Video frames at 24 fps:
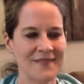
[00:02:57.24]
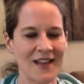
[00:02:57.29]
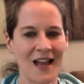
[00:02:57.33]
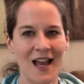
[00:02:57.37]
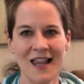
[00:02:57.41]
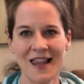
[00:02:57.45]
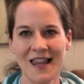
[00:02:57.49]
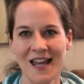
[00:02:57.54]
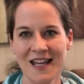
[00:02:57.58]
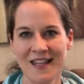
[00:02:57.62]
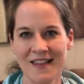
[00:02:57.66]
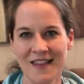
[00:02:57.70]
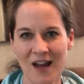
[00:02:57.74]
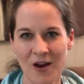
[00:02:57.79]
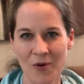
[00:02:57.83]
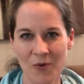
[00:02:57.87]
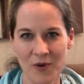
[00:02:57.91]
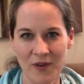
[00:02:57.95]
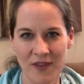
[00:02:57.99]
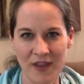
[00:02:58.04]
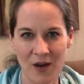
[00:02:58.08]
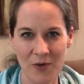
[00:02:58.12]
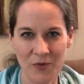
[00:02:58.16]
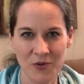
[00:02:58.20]
I like that
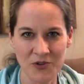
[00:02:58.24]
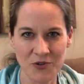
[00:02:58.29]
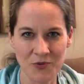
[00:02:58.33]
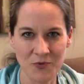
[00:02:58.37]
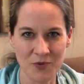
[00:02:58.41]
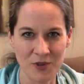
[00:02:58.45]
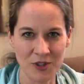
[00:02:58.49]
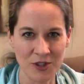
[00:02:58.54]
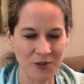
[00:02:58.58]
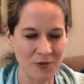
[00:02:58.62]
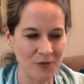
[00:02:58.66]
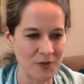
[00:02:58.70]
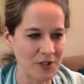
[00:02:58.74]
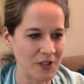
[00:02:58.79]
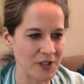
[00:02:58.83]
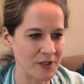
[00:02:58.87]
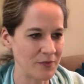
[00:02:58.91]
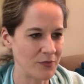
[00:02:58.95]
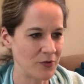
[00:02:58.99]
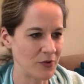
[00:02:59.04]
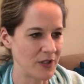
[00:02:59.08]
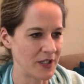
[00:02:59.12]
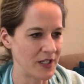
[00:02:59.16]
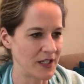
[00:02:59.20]
one. That one's really, really
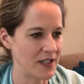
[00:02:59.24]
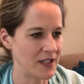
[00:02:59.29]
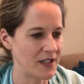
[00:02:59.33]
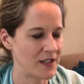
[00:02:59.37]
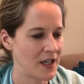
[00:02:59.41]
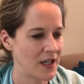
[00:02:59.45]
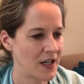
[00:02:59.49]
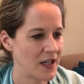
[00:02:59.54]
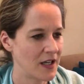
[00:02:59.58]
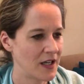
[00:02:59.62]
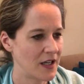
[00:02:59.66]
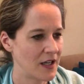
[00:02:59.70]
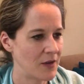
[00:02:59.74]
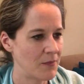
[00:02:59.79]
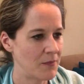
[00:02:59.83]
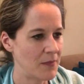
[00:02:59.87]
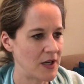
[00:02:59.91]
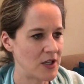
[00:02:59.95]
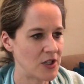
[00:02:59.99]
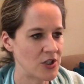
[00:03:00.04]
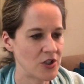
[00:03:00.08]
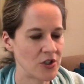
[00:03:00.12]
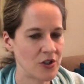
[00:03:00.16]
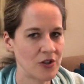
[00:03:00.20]
pretty.
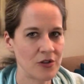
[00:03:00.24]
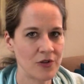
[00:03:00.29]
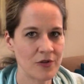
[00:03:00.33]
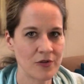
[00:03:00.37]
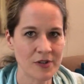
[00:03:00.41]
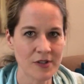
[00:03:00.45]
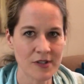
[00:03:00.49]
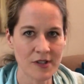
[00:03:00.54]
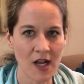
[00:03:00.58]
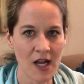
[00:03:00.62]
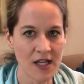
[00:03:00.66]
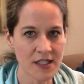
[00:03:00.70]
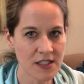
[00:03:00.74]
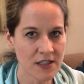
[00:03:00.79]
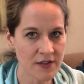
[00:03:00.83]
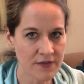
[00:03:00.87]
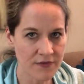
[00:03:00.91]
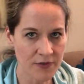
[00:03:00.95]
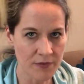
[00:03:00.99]
Make sure you use lots of